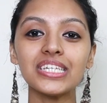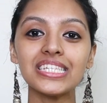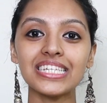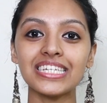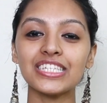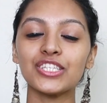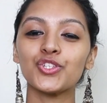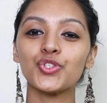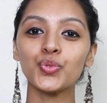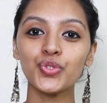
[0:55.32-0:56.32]
this is the
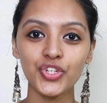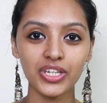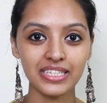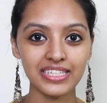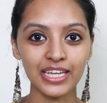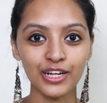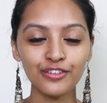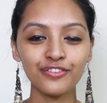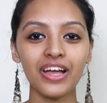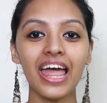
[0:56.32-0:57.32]
sutra
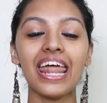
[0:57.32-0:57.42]
itself.